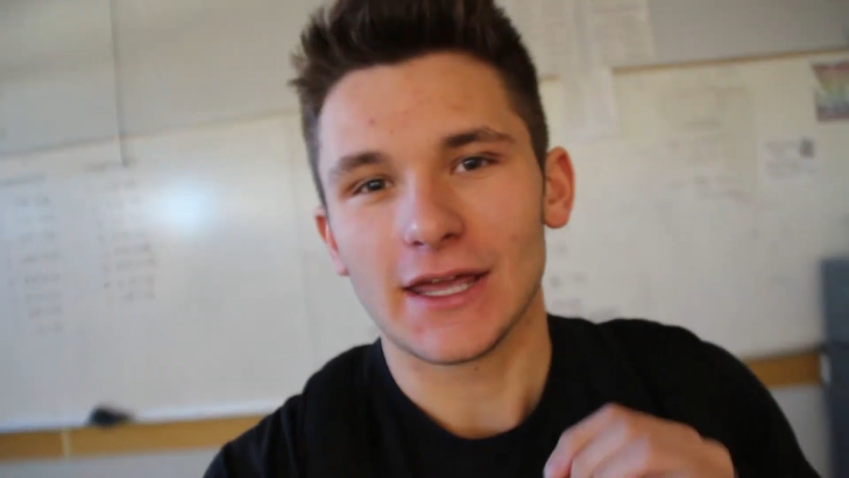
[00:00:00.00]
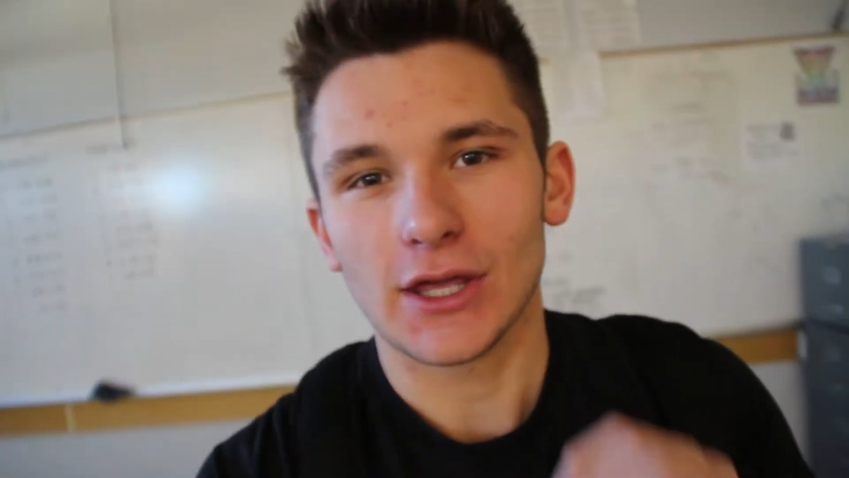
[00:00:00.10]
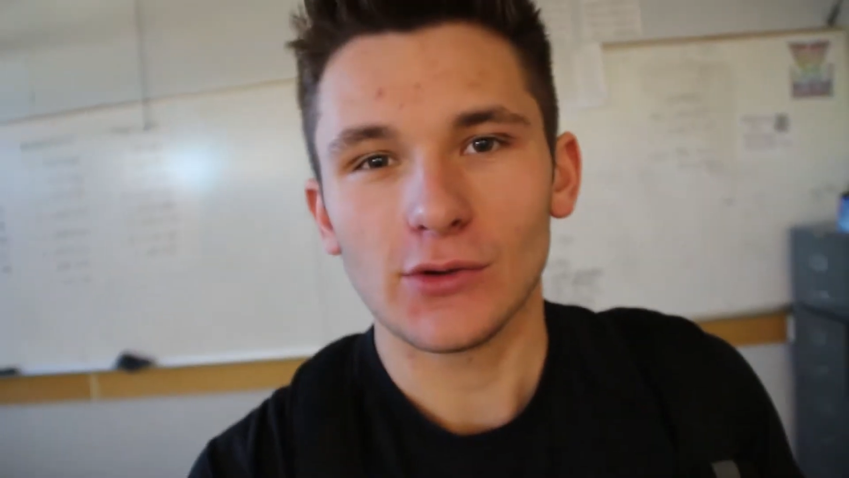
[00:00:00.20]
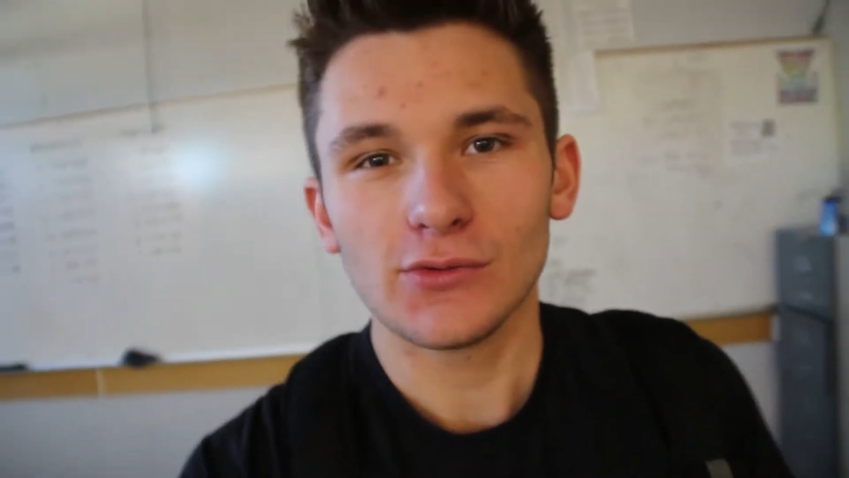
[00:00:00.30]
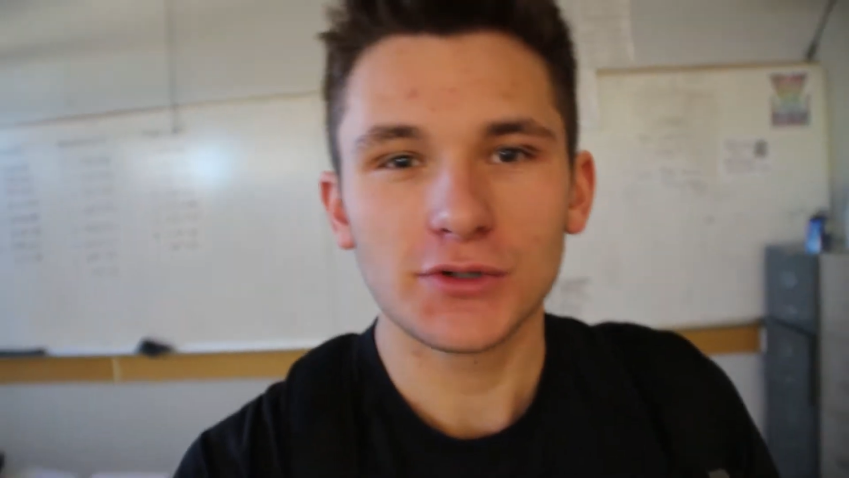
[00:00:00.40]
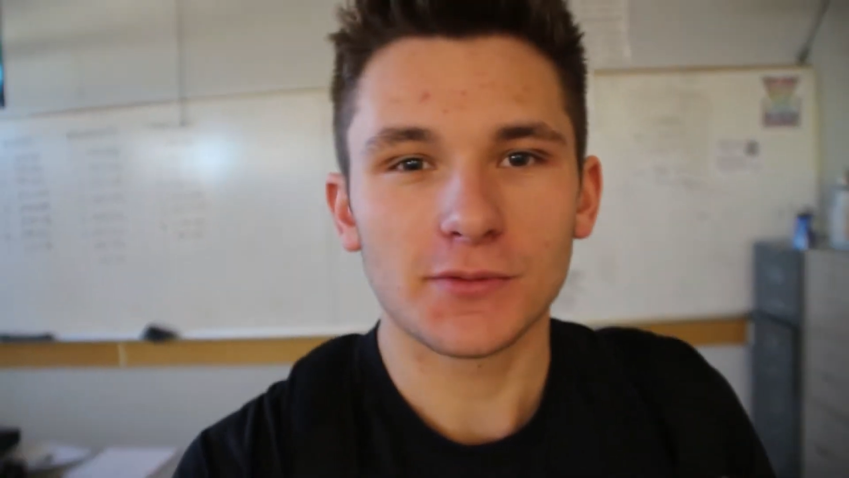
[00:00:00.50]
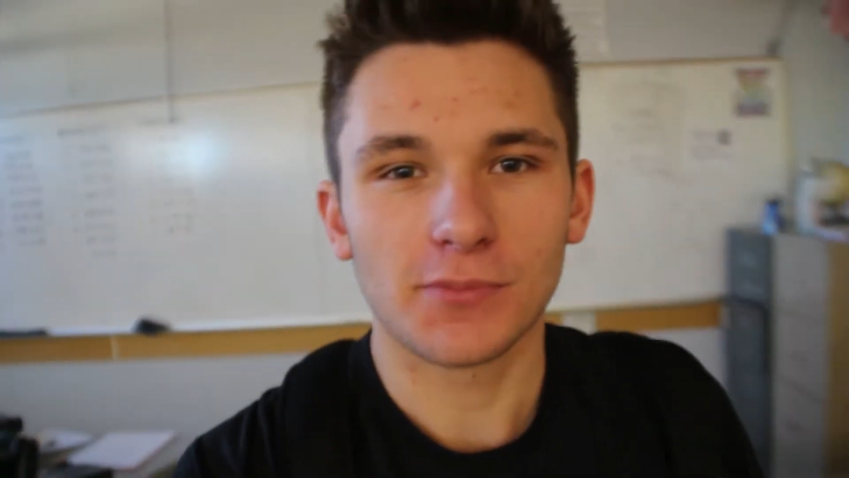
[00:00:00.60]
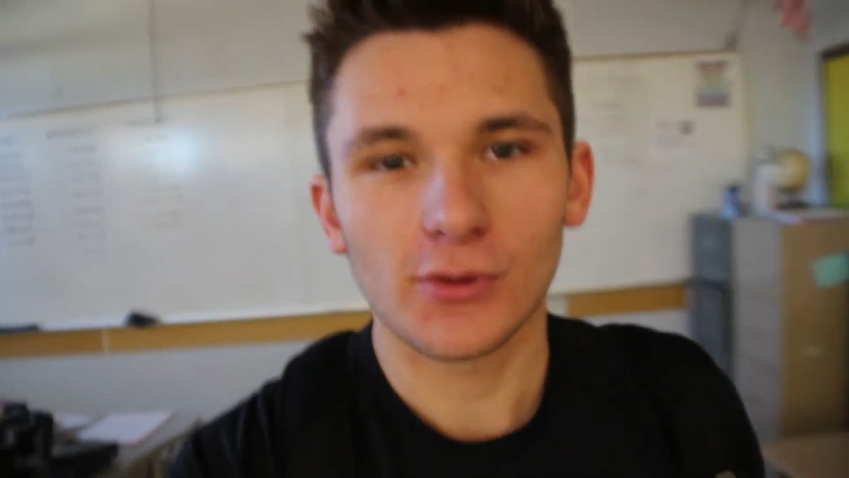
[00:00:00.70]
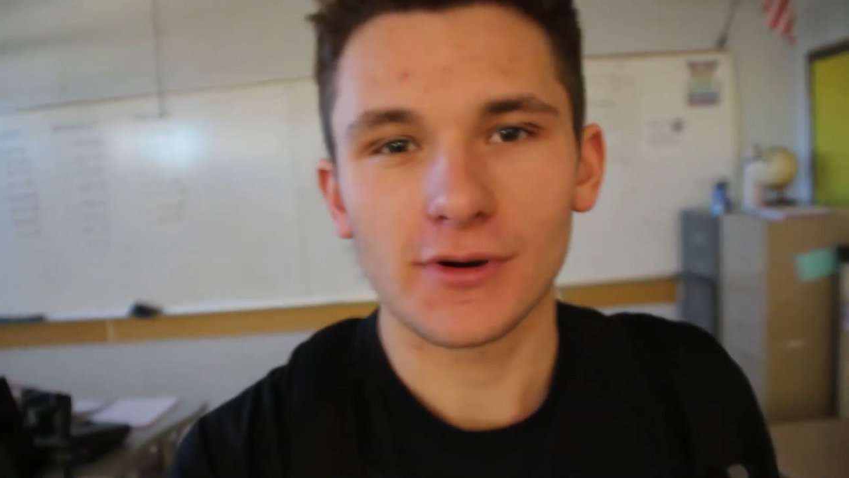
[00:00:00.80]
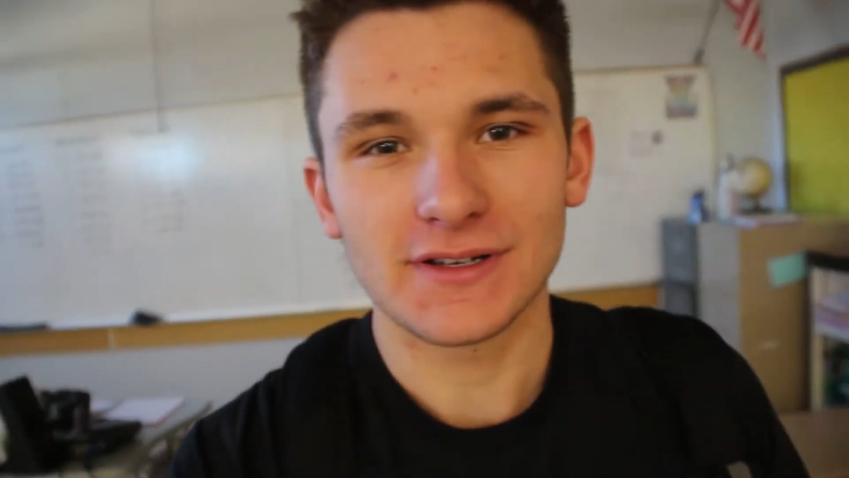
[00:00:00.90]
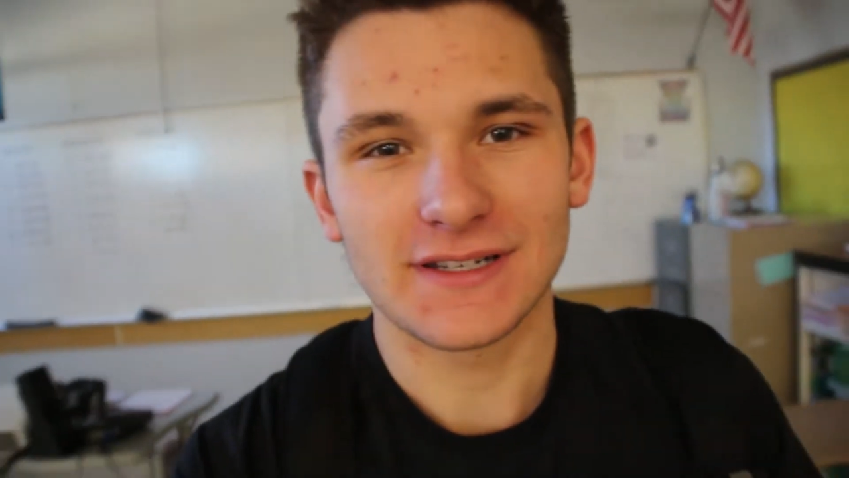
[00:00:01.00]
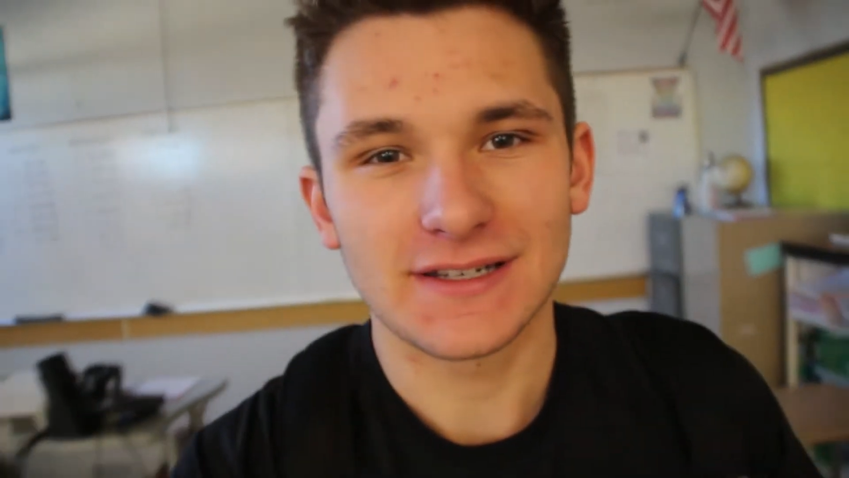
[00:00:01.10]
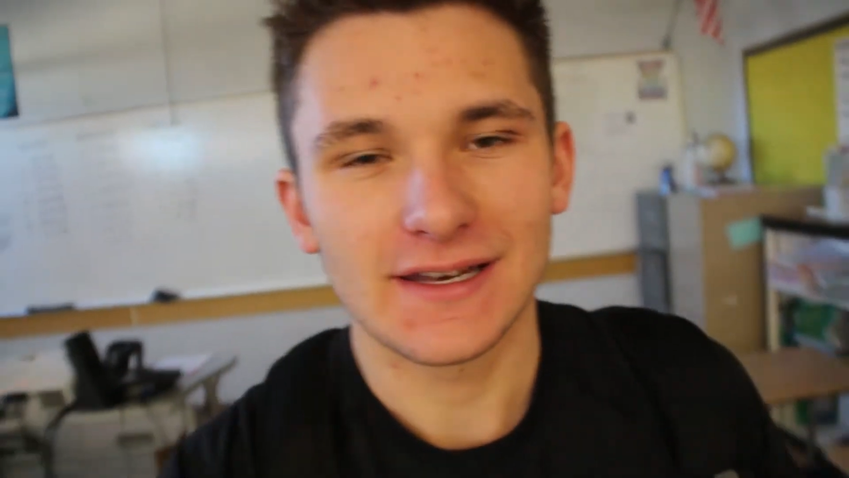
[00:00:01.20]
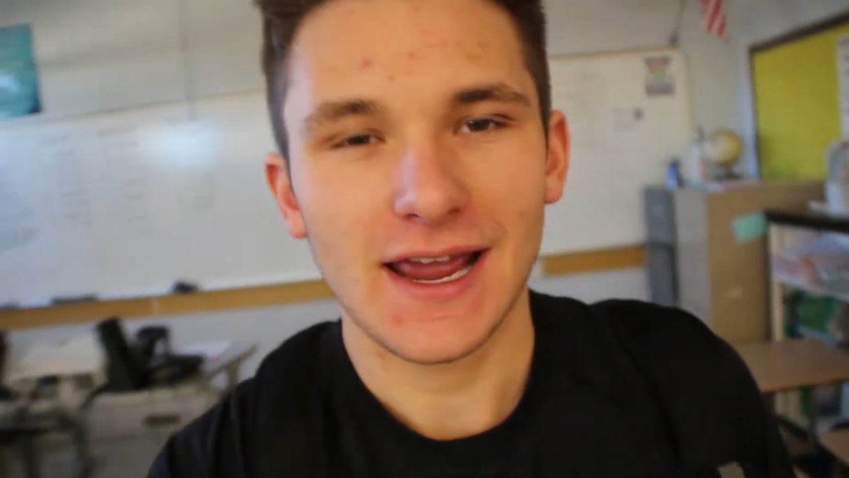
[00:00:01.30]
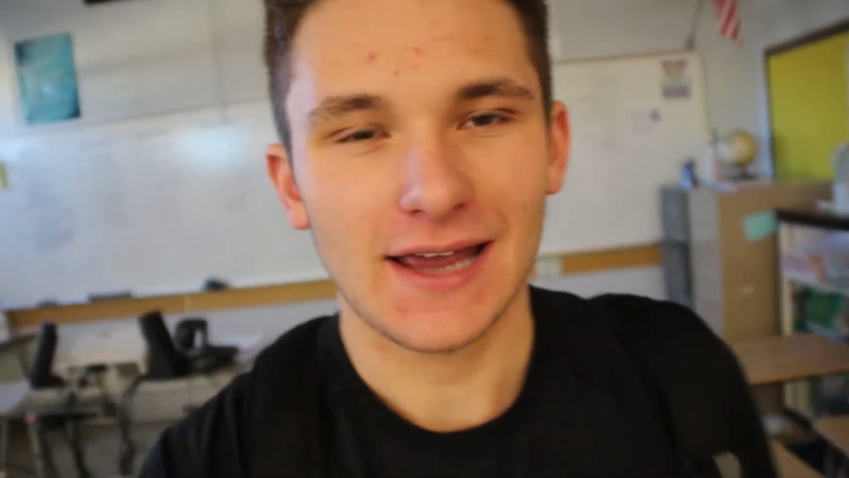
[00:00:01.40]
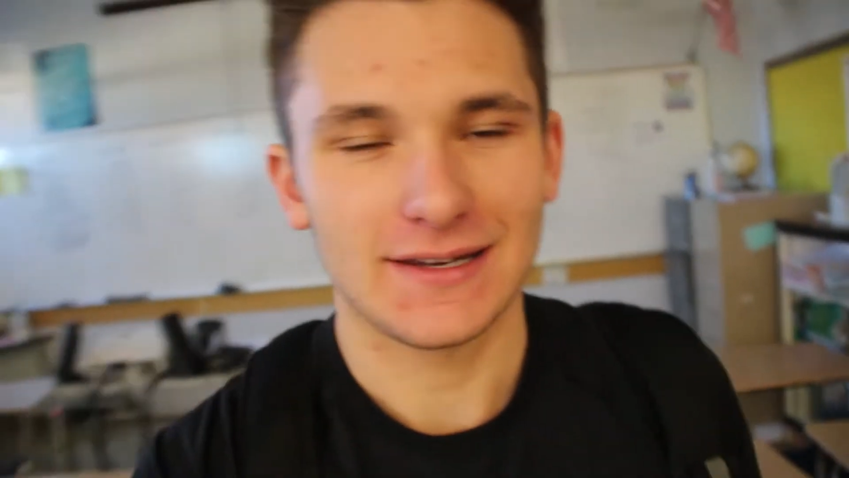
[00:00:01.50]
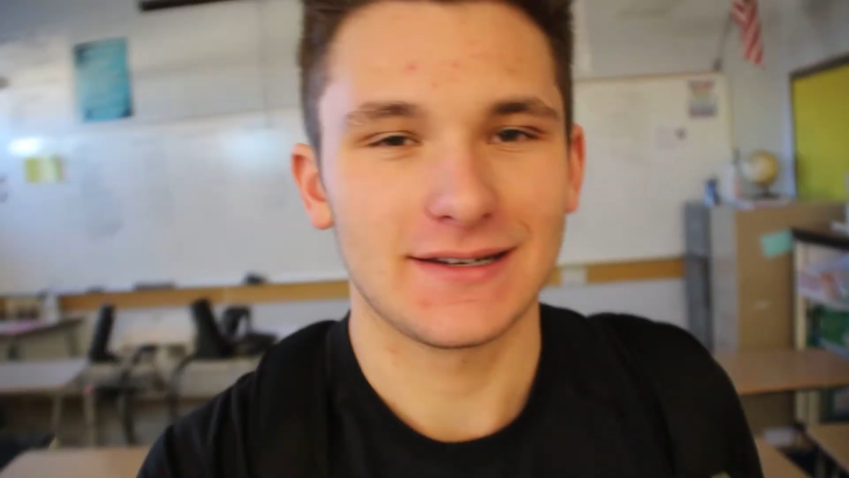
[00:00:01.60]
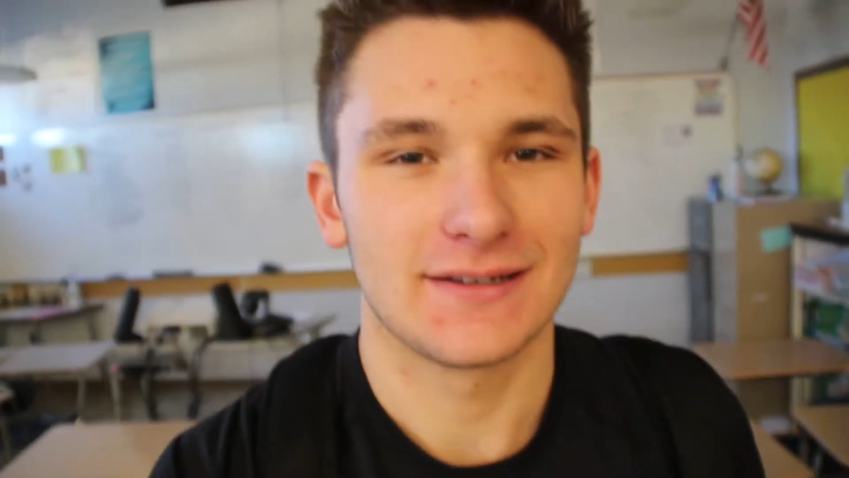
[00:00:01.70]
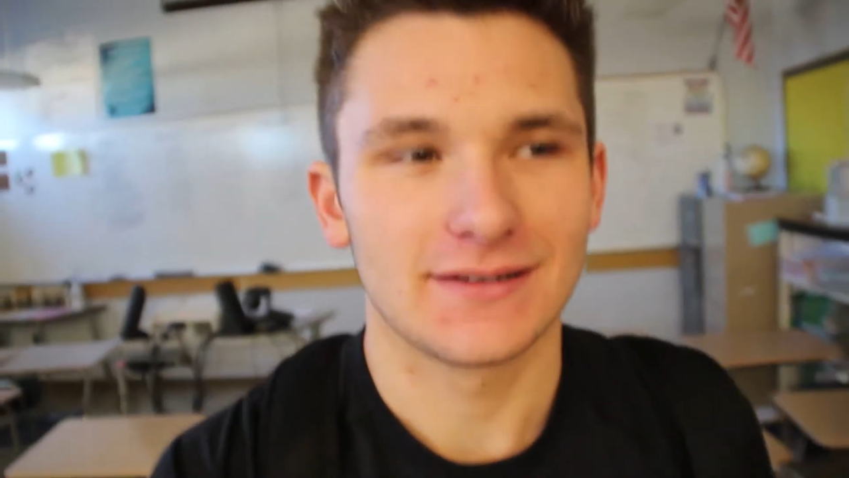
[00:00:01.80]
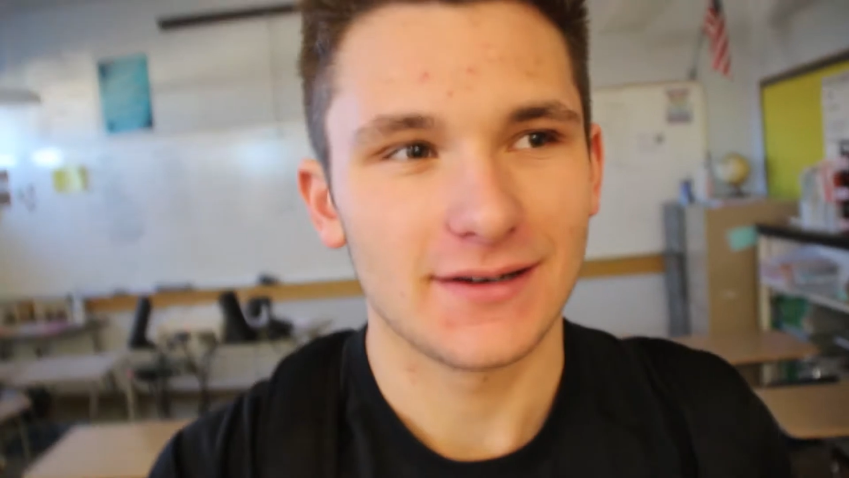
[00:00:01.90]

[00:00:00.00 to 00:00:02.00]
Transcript: huge importance tests.